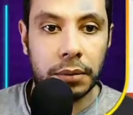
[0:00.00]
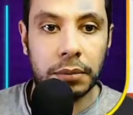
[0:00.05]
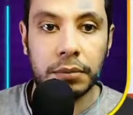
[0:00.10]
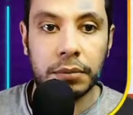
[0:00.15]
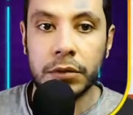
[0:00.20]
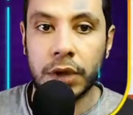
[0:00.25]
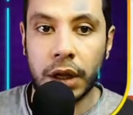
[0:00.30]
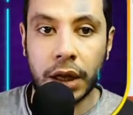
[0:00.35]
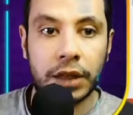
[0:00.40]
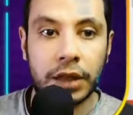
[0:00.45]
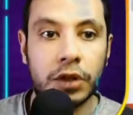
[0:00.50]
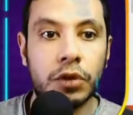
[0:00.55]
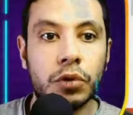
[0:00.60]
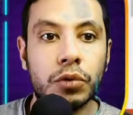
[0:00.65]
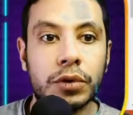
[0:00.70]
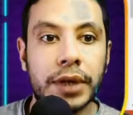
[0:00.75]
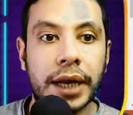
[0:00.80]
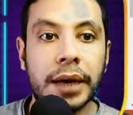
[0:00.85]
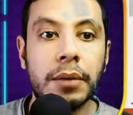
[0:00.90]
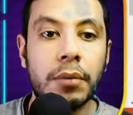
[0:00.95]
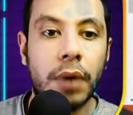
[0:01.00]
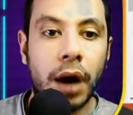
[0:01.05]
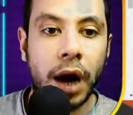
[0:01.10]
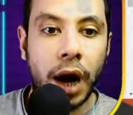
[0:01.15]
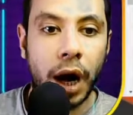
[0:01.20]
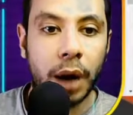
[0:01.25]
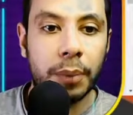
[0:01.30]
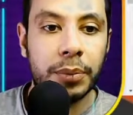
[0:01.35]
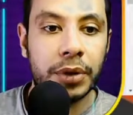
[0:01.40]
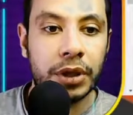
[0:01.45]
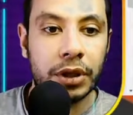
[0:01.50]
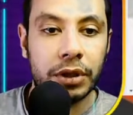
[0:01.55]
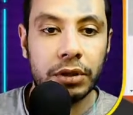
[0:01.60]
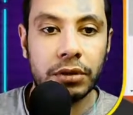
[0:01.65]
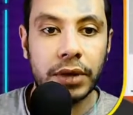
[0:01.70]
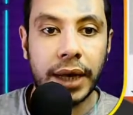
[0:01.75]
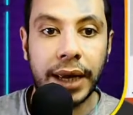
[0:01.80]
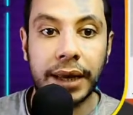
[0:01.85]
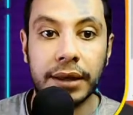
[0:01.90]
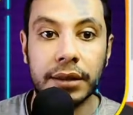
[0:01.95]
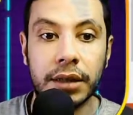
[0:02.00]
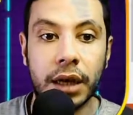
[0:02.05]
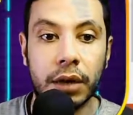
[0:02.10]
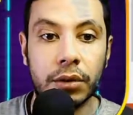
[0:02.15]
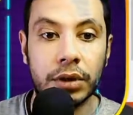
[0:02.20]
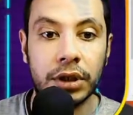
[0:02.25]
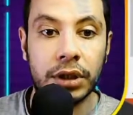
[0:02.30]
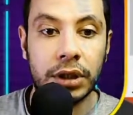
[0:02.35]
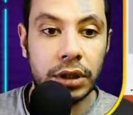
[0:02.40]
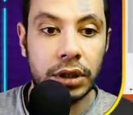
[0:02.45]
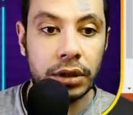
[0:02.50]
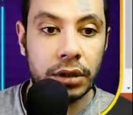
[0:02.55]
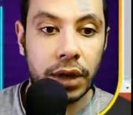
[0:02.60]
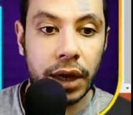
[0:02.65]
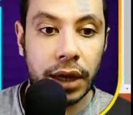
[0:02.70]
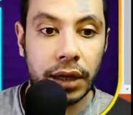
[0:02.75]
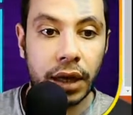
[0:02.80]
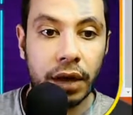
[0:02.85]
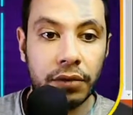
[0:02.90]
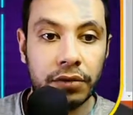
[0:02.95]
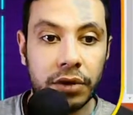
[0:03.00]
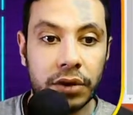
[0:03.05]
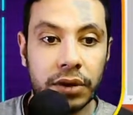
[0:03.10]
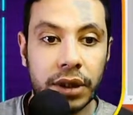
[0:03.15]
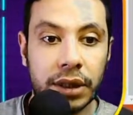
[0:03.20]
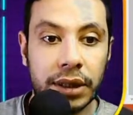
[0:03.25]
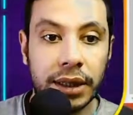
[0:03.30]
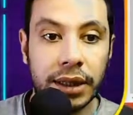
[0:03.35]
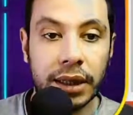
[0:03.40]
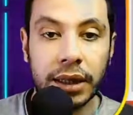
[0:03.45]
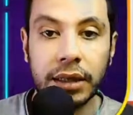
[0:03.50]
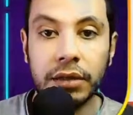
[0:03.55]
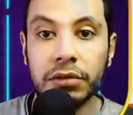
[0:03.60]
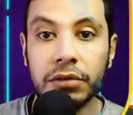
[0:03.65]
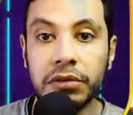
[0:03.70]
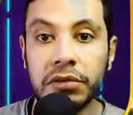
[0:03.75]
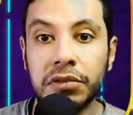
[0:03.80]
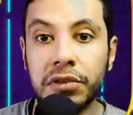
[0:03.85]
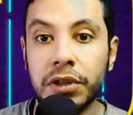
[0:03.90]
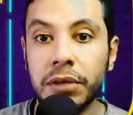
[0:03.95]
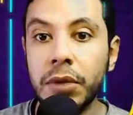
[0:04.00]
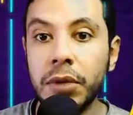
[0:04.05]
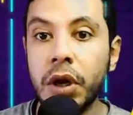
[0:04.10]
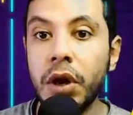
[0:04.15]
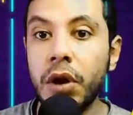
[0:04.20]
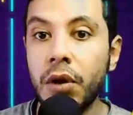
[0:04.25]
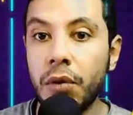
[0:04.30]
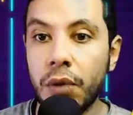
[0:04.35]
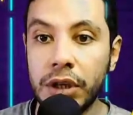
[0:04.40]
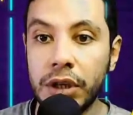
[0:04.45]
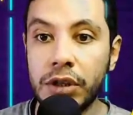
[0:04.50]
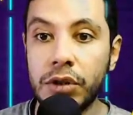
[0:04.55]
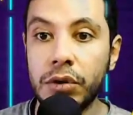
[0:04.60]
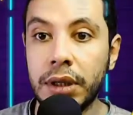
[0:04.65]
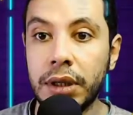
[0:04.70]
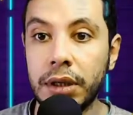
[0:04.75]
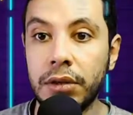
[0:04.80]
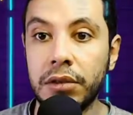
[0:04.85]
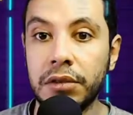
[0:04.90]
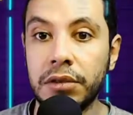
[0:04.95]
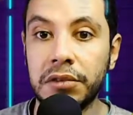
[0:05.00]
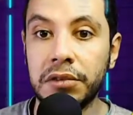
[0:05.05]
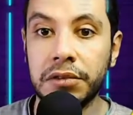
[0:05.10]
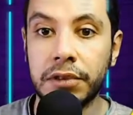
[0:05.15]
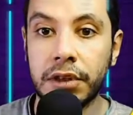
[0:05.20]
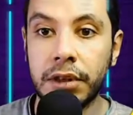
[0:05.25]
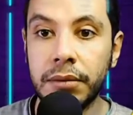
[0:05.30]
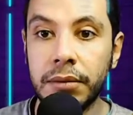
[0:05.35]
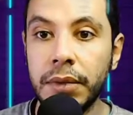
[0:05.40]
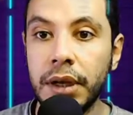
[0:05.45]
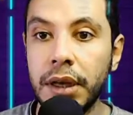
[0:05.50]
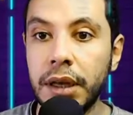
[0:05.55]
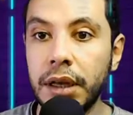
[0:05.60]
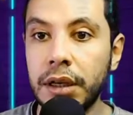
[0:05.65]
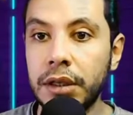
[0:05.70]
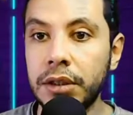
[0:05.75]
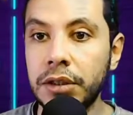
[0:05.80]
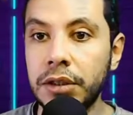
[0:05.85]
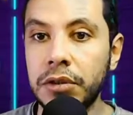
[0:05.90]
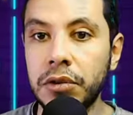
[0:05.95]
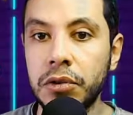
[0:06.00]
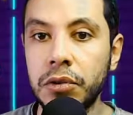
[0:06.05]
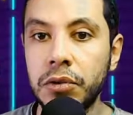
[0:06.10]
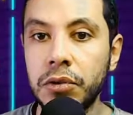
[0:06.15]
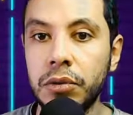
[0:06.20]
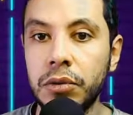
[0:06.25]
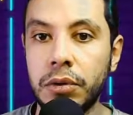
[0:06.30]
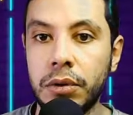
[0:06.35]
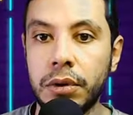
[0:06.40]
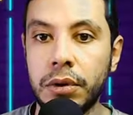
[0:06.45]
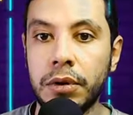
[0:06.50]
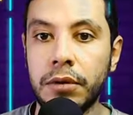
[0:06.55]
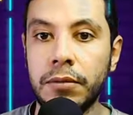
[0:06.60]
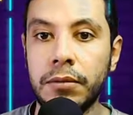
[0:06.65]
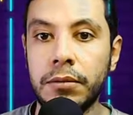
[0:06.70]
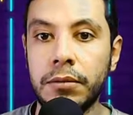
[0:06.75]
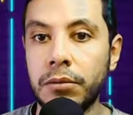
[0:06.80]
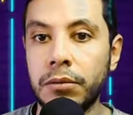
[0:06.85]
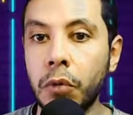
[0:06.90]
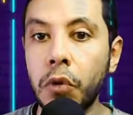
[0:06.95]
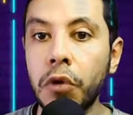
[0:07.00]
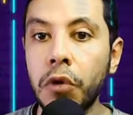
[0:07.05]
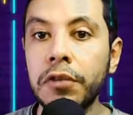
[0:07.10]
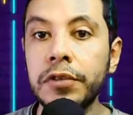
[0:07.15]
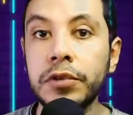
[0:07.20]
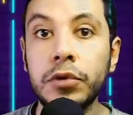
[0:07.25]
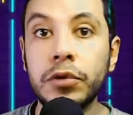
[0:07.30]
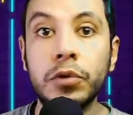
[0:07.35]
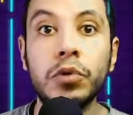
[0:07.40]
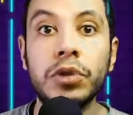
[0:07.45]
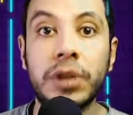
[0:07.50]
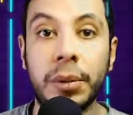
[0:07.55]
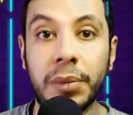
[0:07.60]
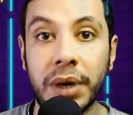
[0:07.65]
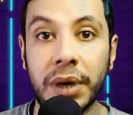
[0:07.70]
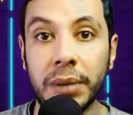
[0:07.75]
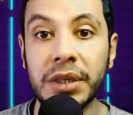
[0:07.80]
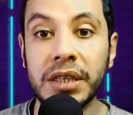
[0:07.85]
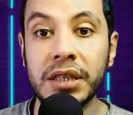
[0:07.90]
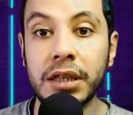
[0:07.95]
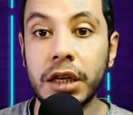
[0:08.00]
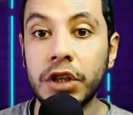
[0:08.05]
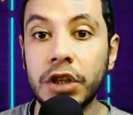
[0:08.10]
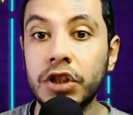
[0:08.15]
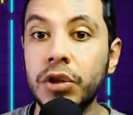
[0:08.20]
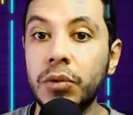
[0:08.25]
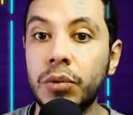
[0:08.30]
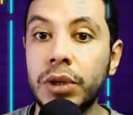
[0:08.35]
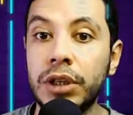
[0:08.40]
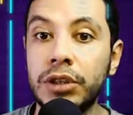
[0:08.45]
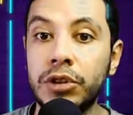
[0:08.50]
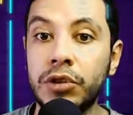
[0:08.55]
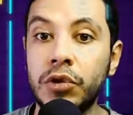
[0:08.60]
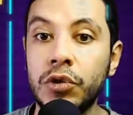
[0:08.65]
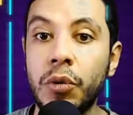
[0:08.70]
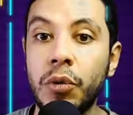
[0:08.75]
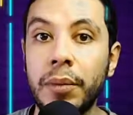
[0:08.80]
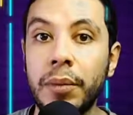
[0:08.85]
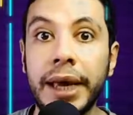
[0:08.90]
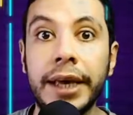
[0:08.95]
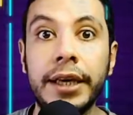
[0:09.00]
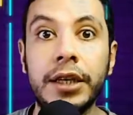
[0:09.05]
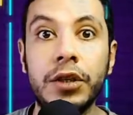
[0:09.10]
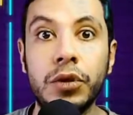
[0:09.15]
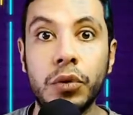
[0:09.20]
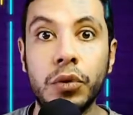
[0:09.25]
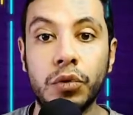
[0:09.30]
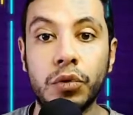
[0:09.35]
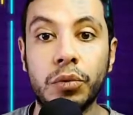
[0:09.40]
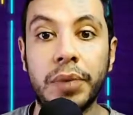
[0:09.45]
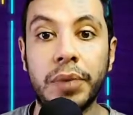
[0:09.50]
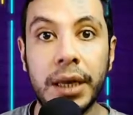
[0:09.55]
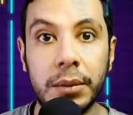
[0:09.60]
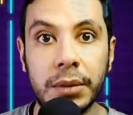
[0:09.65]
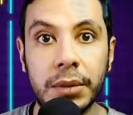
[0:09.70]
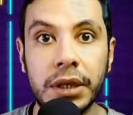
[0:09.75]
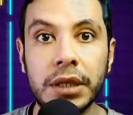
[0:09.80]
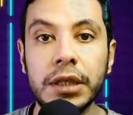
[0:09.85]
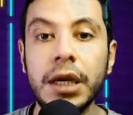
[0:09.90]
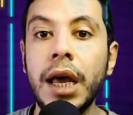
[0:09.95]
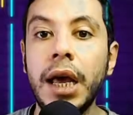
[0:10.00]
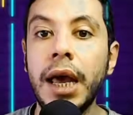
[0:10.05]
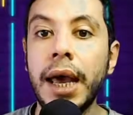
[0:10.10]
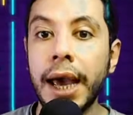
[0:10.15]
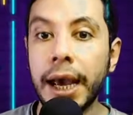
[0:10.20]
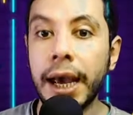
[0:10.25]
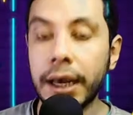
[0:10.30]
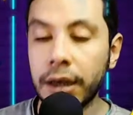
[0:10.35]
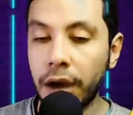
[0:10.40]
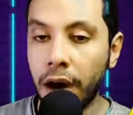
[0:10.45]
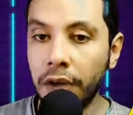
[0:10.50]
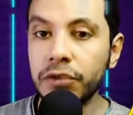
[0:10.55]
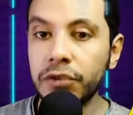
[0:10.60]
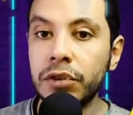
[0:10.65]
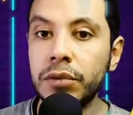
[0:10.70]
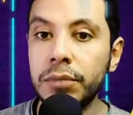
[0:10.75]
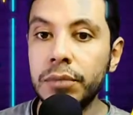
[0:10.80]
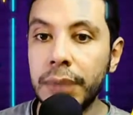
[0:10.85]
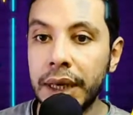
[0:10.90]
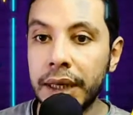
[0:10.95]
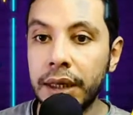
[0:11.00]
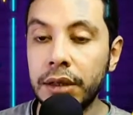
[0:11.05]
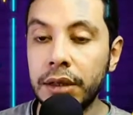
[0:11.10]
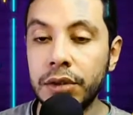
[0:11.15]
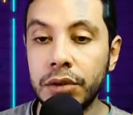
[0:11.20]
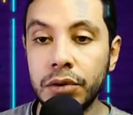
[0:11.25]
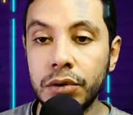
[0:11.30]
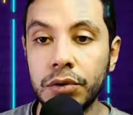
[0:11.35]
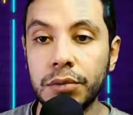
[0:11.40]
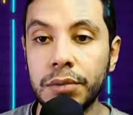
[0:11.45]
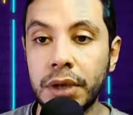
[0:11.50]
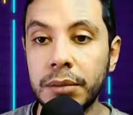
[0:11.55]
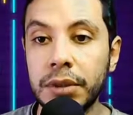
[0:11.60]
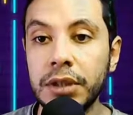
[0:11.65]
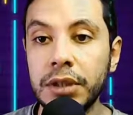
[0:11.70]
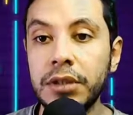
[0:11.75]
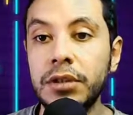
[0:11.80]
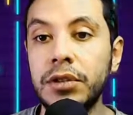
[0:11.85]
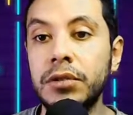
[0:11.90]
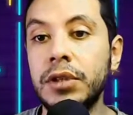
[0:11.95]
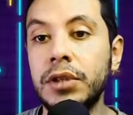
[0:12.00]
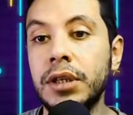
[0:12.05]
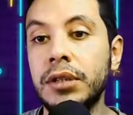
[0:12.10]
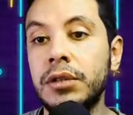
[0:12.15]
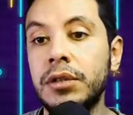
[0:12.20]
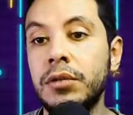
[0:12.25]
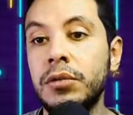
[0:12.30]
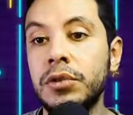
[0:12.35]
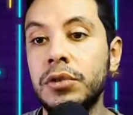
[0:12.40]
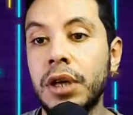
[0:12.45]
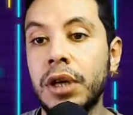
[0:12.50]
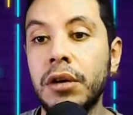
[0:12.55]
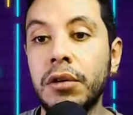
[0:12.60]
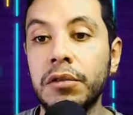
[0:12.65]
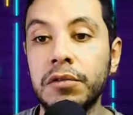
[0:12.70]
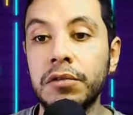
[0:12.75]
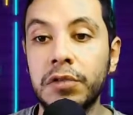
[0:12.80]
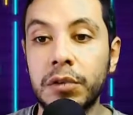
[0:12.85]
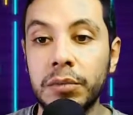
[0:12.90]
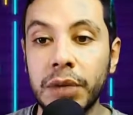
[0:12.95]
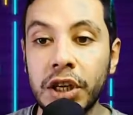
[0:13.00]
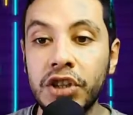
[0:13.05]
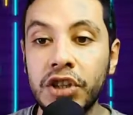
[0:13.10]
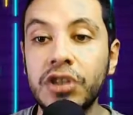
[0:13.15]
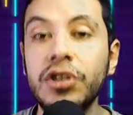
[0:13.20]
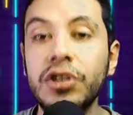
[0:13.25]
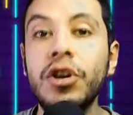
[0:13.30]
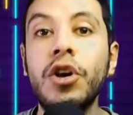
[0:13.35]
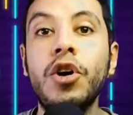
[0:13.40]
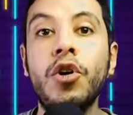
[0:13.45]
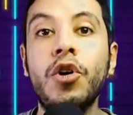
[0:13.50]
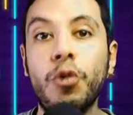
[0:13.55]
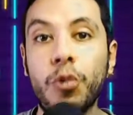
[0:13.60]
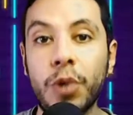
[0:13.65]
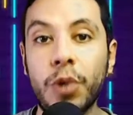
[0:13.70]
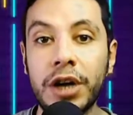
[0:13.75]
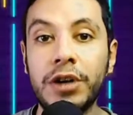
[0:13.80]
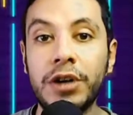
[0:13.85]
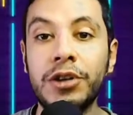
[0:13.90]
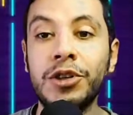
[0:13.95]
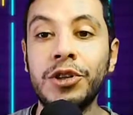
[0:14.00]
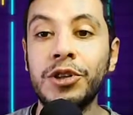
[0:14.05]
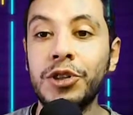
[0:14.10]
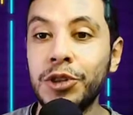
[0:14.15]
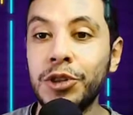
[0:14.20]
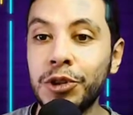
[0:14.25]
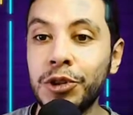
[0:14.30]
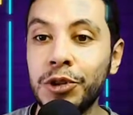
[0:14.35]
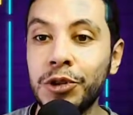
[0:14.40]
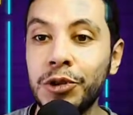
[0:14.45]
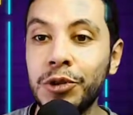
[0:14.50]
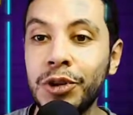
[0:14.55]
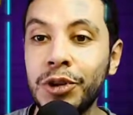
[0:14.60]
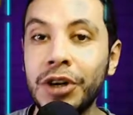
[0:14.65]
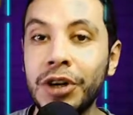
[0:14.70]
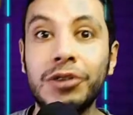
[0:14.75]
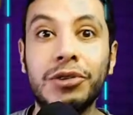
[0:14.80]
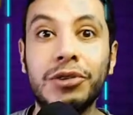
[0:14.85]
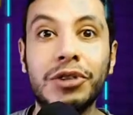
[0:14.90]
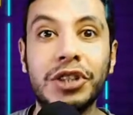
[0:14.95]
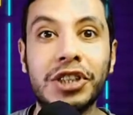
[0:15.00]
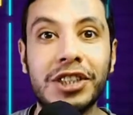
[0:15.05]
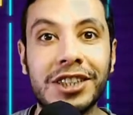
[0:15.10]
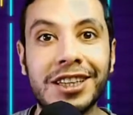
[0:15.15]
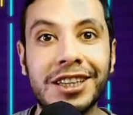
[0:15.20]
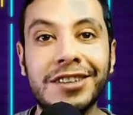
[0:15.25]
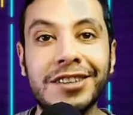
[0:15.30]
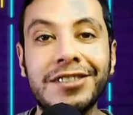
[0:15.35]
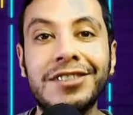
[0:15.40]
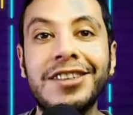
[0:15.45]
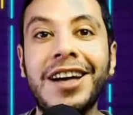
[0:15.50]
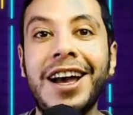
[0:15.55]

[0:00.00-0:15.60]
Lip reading: like your name up here and down here, and after that click confirm. Once you click confirm, you move to the payment section where you make your payment, and after making your payment you get to the confirmation where you receive